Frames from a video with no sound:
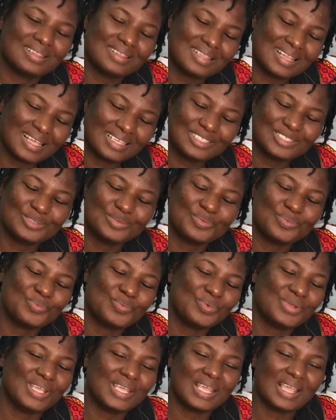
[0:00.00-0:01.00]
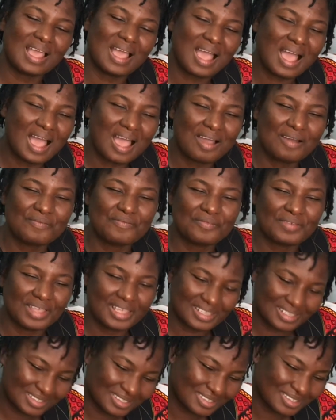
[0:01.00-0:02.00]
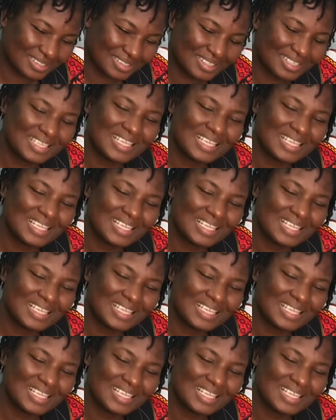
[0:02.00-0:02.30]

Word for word: that we have is